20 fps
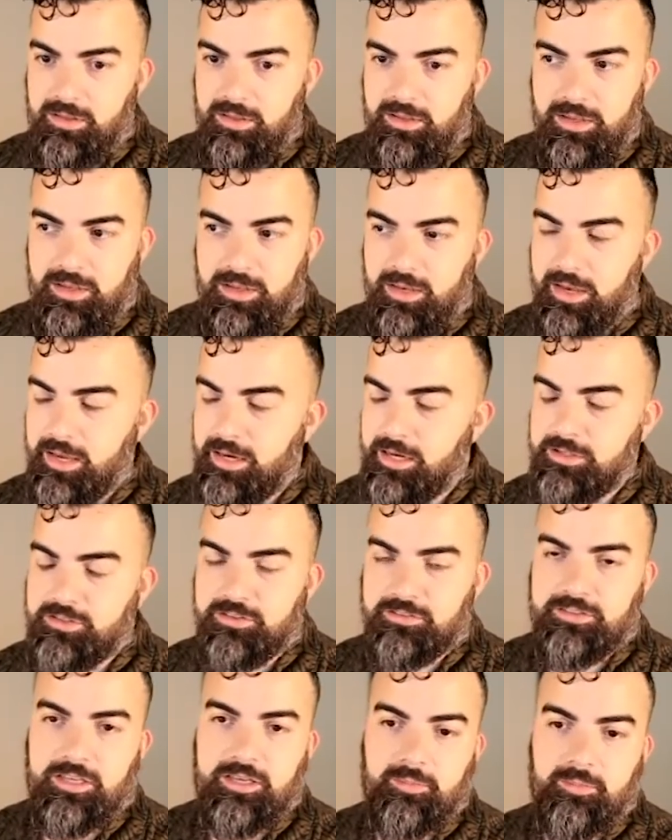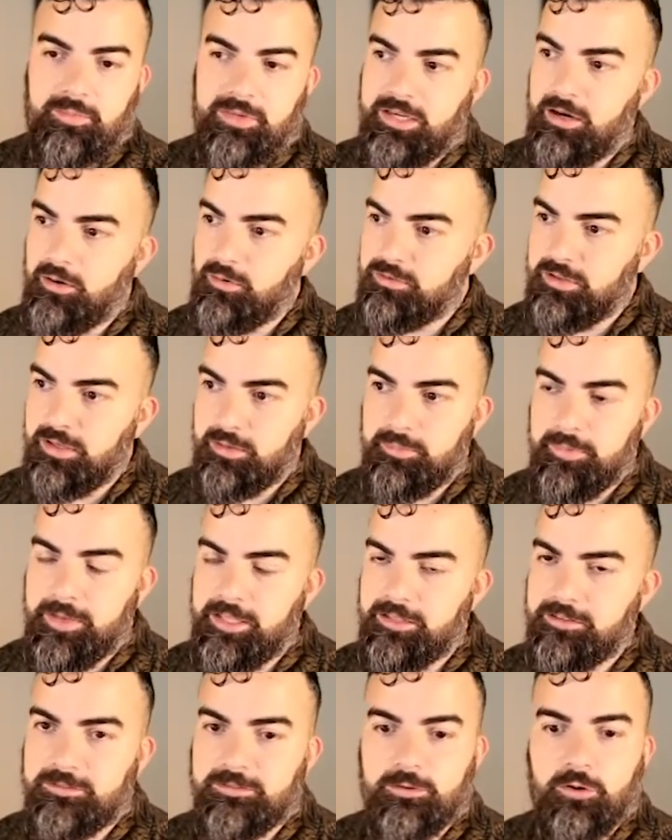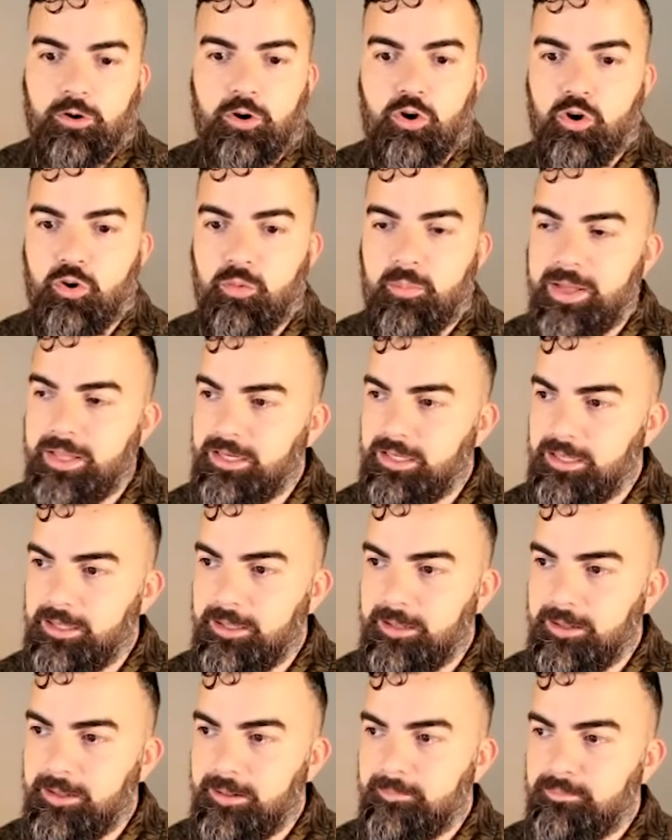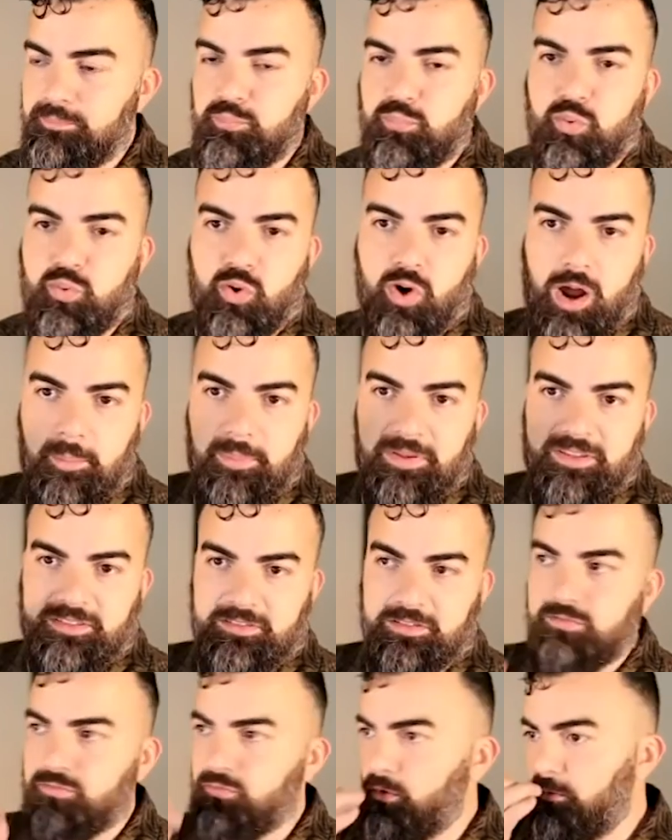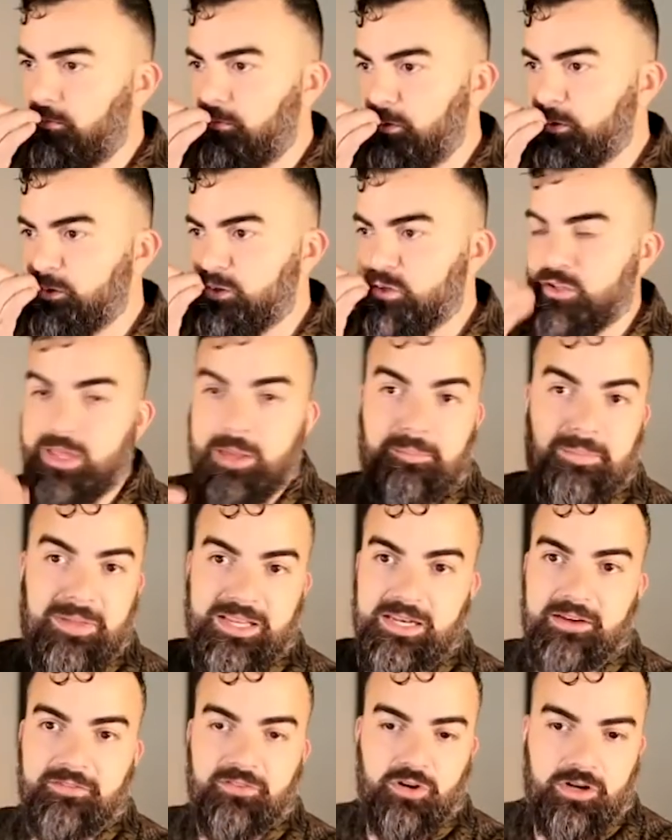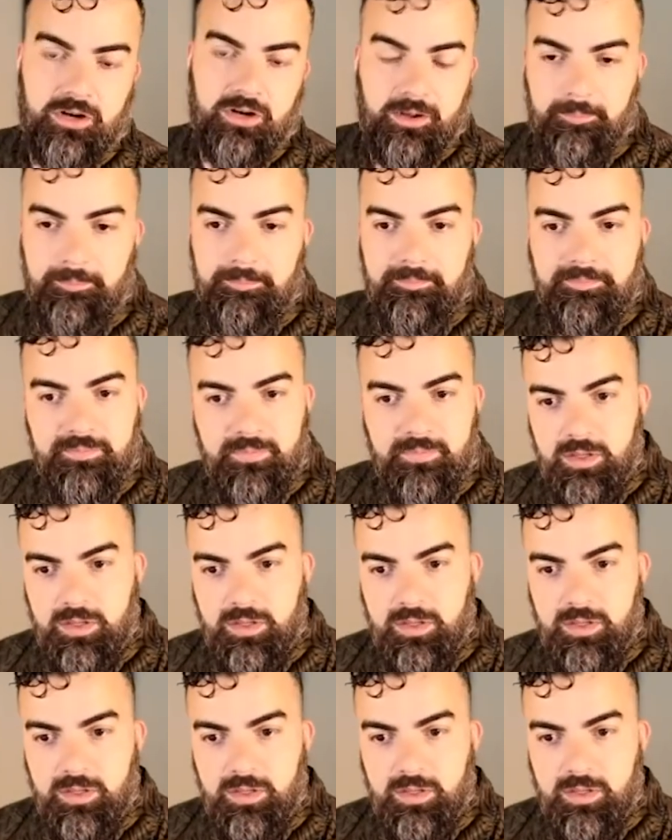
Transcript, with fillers: And it just hit me. I was like, man, so many promises for a future that may never come.